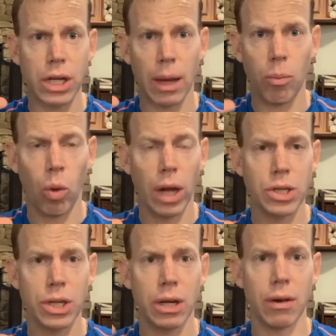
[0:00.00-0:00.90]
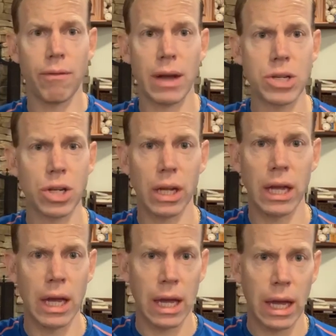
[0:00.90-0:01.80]
he kept watching, and
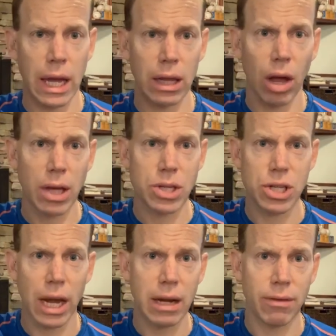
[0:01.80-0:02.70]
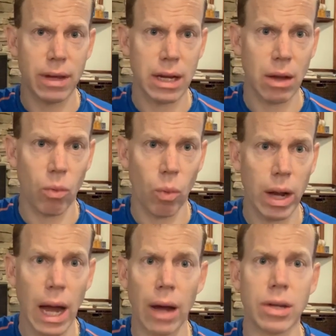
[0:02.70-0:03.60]
eventually he lost sight of it and it
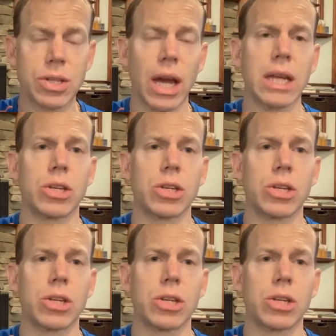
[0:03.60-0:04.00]
went out of sight.